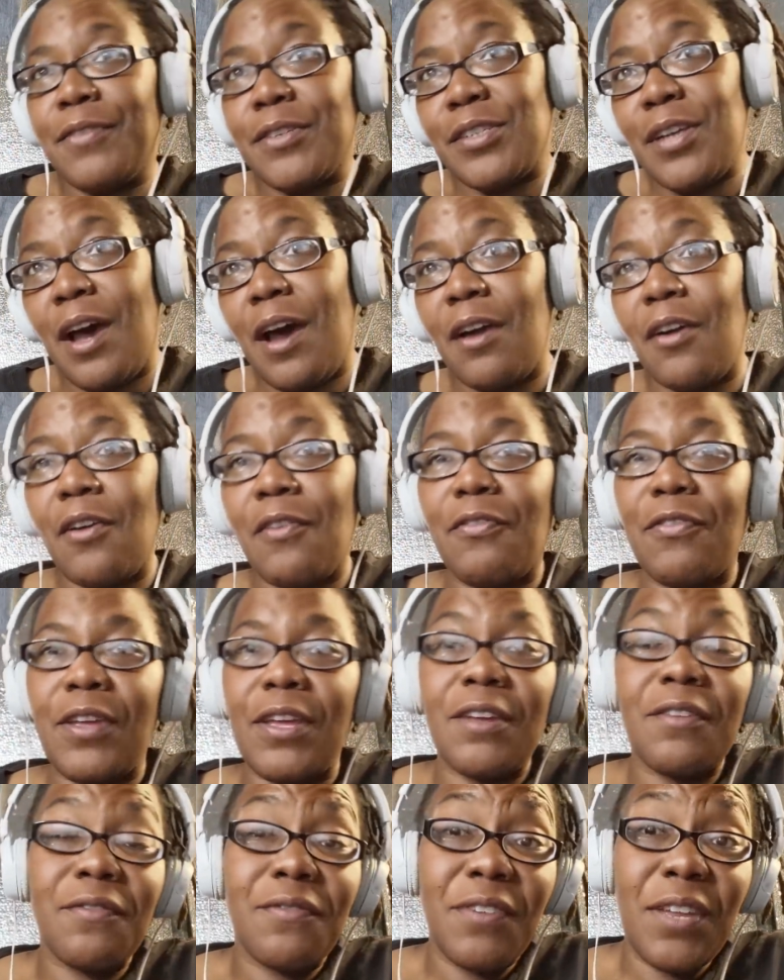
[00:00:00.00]

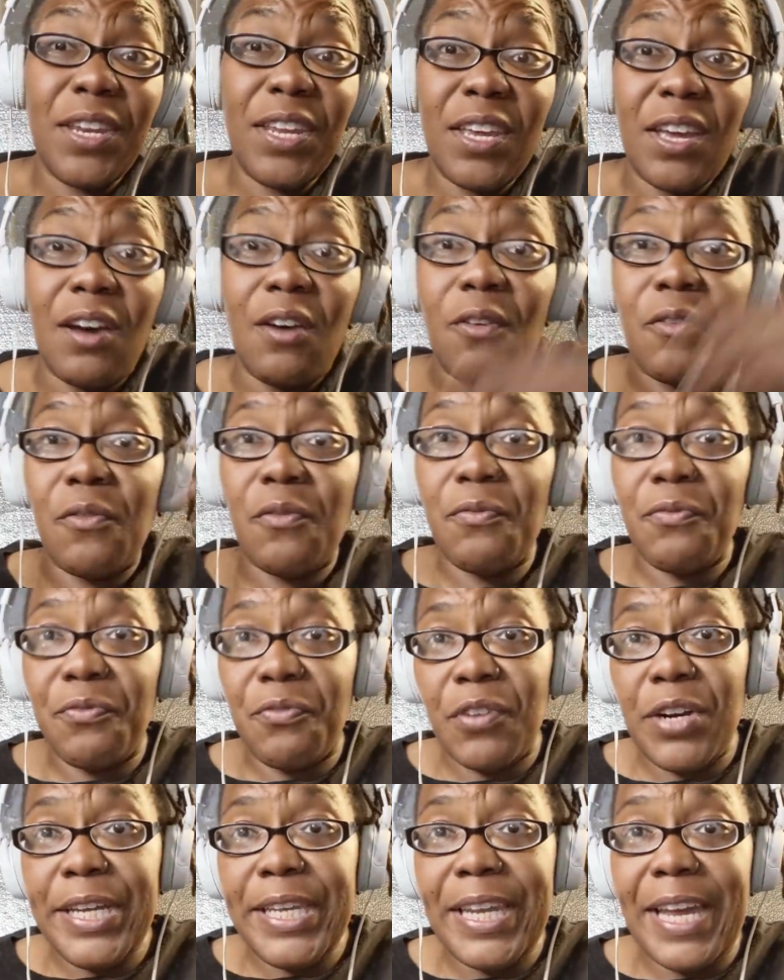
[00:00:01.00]
photography, video,
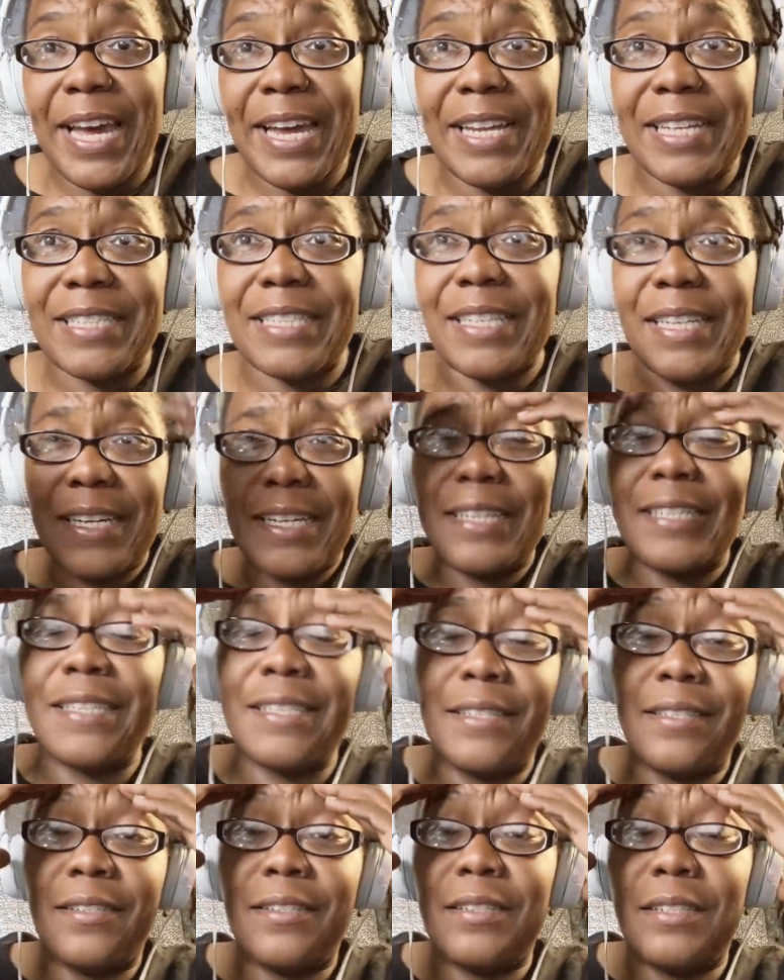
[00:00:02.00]
freelancing,
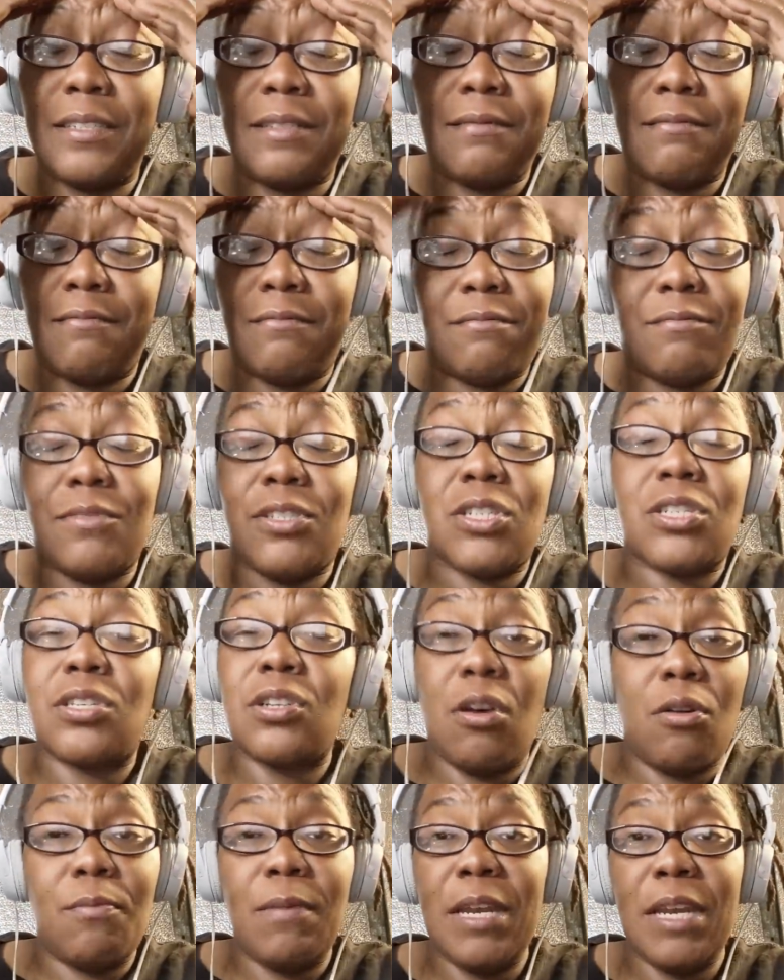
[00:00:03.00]
and
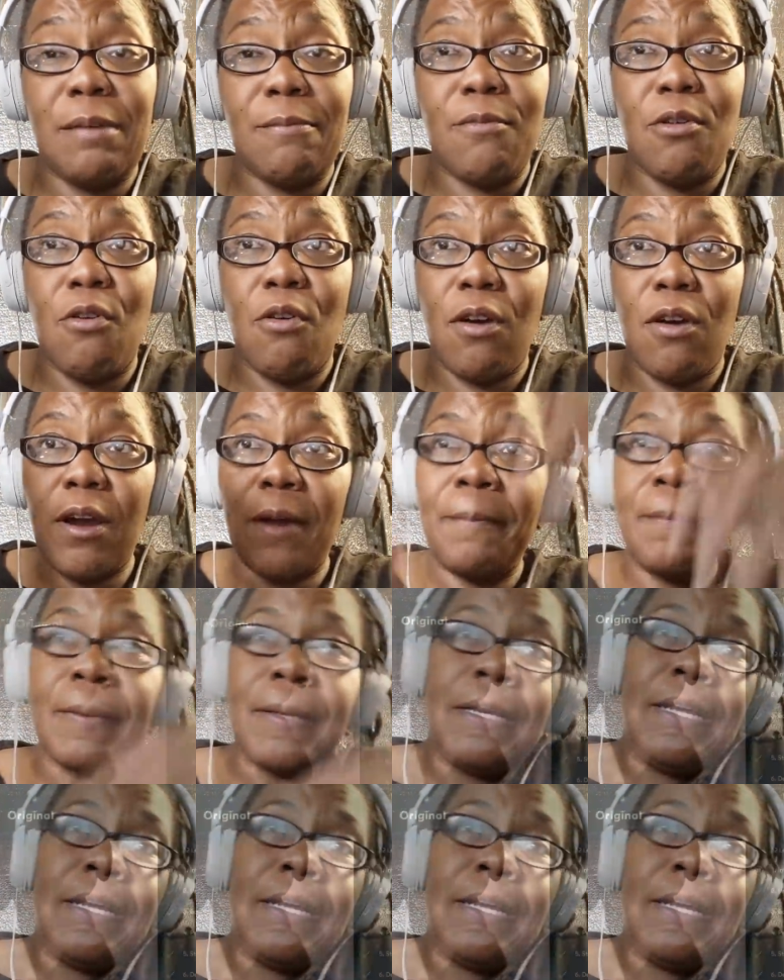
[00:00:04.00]
so many more.